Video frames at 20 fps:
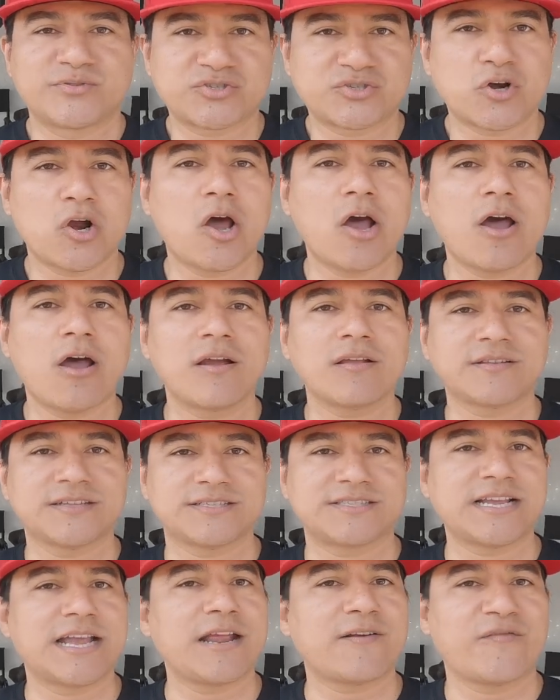strong,
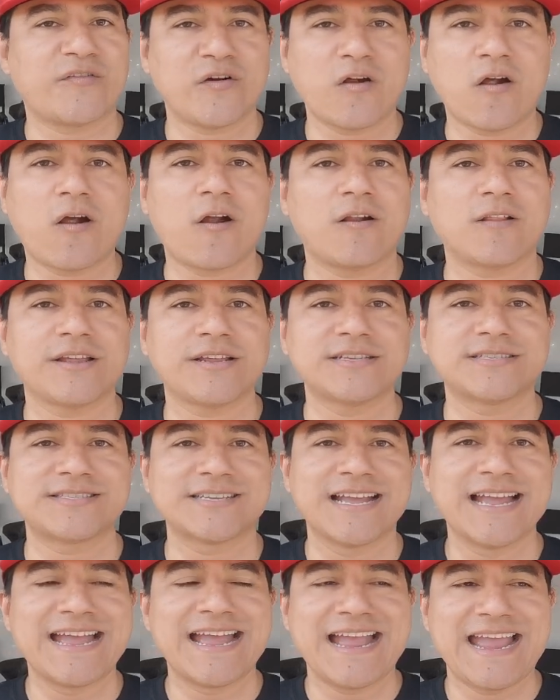designed for Harleys.
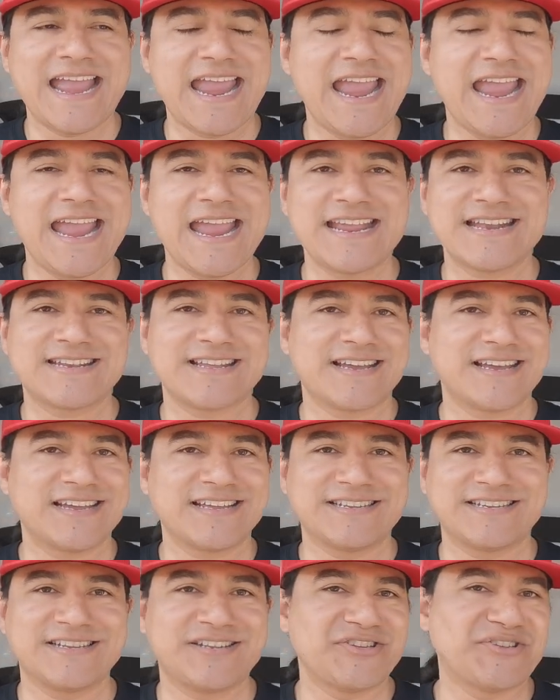And
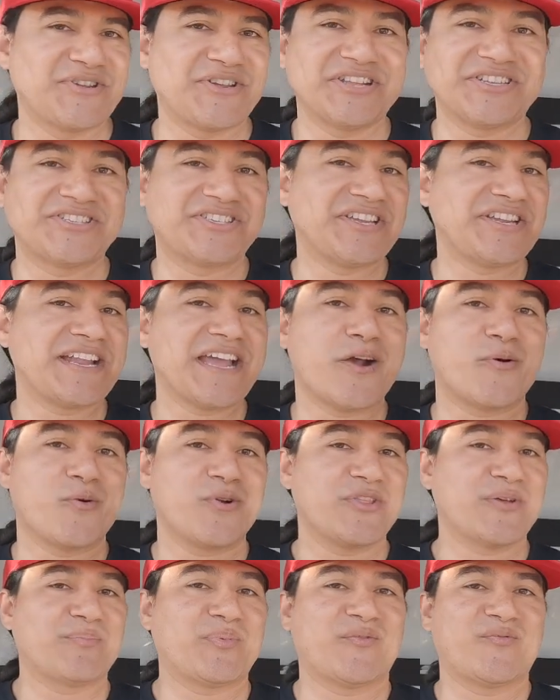you can see now where
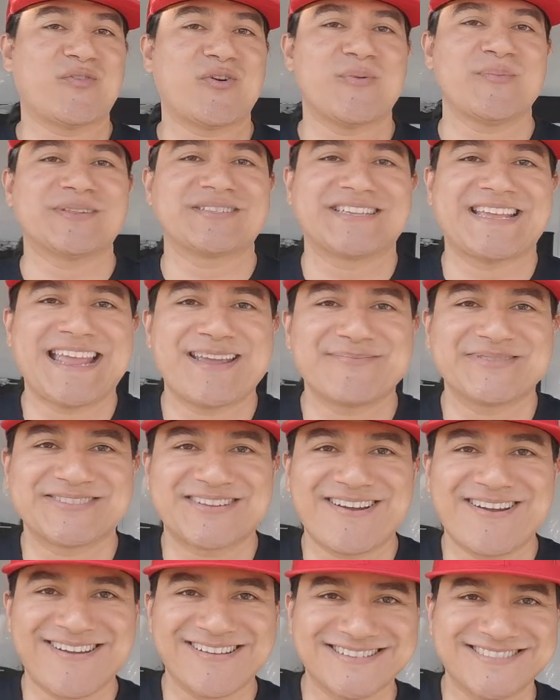the performance game has
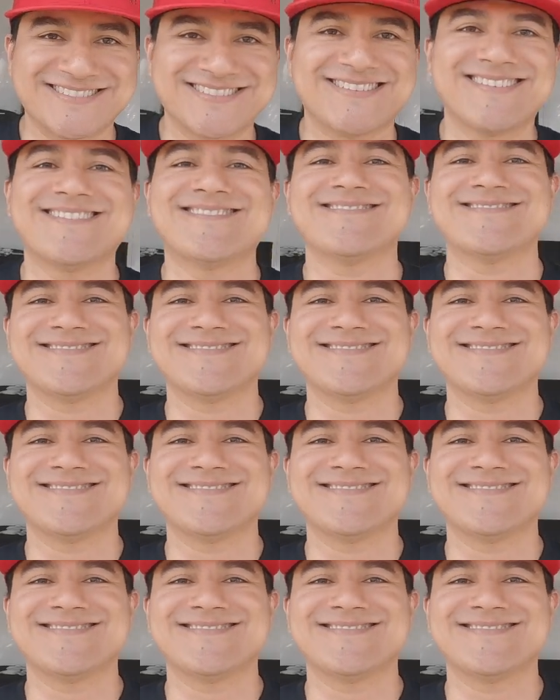gone. So